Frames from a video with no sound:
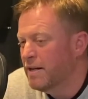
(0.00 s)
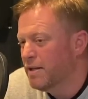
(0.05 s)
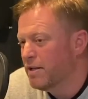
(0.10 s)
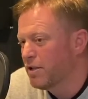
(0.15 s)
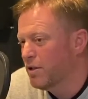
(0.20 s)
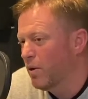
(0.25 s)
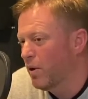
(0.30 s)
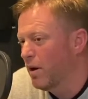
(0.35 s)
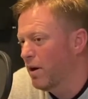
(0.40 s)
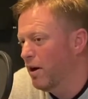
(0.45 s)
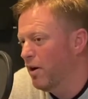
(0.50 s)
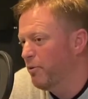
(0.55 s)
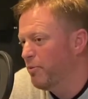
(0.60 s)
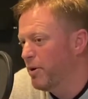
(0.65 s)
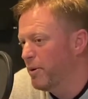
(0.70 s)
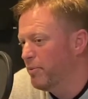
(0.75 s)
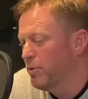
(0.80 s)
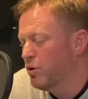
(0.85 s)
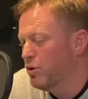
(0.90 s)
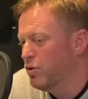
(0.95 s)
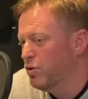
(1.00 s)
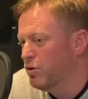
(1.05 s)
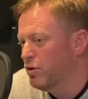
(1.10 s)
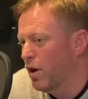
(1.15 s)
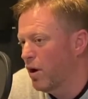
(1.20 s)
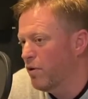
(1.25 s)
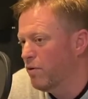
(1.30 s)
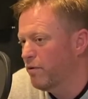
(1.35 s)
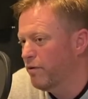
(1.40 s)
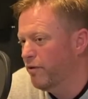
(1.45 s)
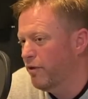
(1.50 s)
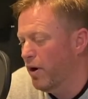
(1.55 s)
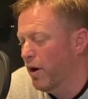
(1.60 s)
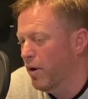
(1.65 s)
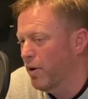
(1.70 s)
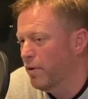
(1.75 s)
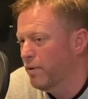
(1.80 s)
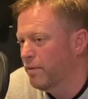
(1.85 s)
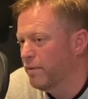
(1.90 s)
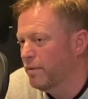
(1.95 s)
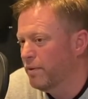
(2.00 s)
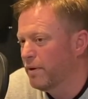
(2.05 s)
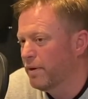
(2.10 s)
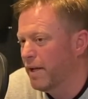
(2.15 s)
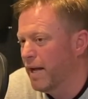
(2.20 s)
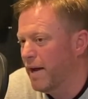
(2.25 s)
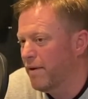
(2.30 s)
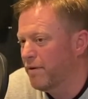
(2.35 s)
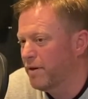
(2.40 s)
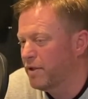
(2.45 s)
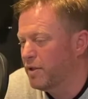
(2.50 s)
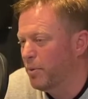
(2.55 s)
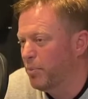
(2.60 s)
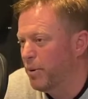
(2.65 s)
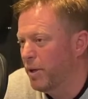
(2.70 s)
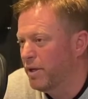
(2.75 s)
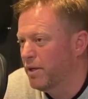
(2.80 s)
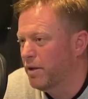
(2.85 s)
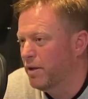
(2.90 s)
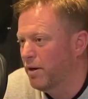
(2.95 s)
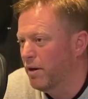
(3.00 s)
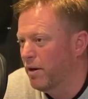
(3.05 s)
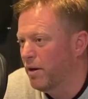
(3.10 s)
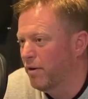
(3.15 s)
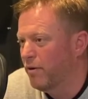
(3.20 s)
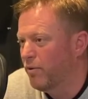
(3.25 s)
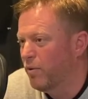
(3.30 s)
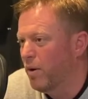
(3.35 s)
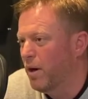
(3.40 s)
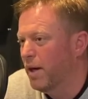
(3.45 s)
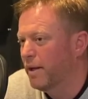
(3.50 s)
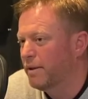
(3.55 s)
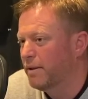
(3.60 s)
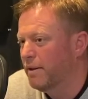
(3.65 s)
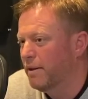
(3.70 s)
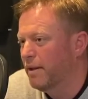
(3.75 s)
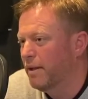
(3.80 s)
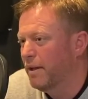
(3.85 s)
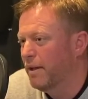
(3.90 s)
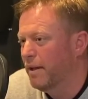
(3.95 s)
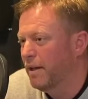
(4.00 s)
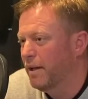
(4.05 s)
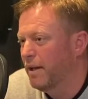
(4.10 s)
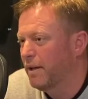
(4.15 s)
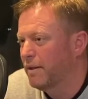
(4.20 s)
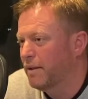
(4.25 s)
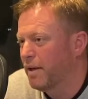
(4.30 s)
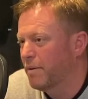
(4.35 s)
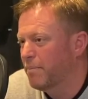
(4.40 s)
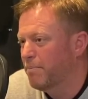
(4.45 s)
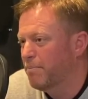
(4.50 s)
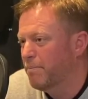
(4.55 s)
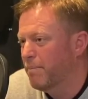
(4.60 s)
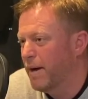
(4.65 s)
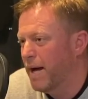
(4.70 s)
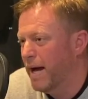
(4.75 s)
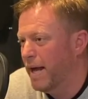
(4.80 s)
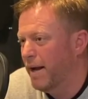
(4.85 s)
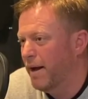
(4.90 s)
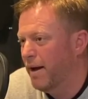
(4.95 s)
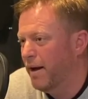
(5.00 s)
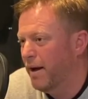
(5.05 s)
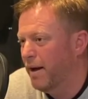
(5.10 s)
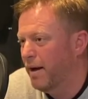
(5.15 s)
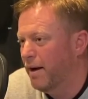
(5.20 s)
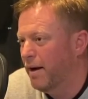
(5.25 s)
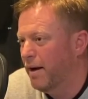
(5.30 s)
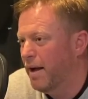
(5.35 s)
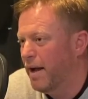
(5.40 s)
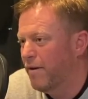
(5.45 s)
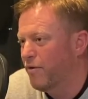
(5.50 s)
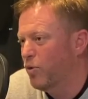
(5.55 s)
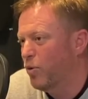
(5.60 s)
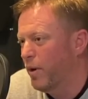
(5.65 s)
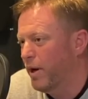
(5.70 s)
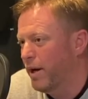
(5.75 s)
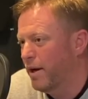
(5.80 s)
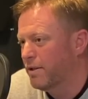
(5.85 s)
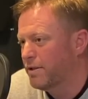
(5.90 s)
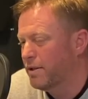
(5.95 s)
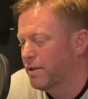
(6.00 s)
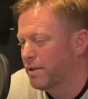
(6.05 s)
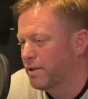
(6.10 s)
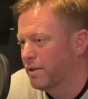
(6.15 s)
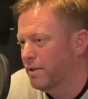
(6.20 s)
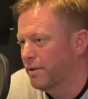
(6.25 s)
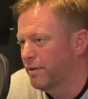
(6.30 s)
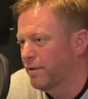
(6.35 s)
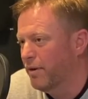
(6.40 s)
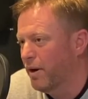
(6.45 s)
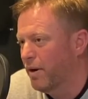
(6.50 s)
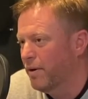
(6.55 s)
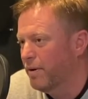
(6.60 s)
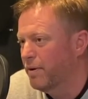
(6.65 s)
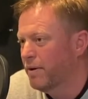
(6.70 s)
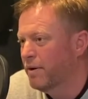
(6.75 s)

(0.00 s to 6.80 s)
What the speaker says: So a lot of people who don't vote, they have this opinion of, what, it doesn't matter, everyone else is going to vote,